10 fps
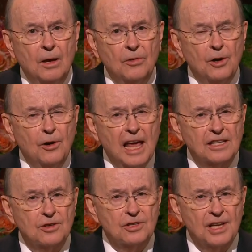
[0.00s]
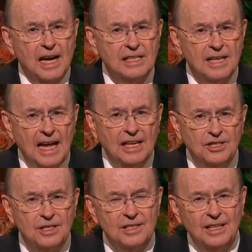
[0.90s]
Third, exercise
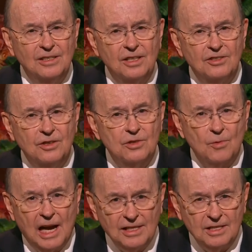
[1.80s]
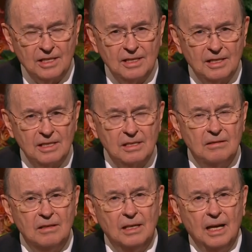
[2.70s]
agency to choose righteousness.
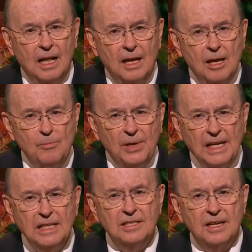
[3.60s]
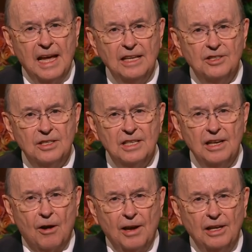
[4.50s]
Peace and agency
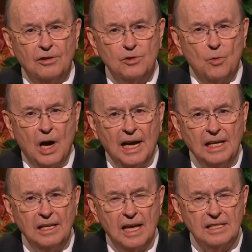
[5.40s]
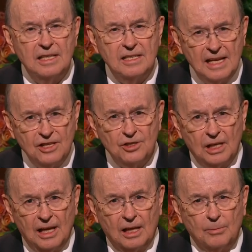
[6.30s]
are intertwined as essential
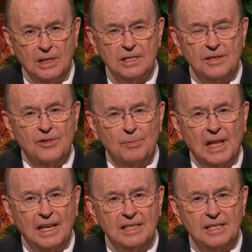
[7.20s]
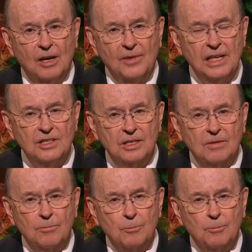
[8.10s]
elements of the plan of salvation.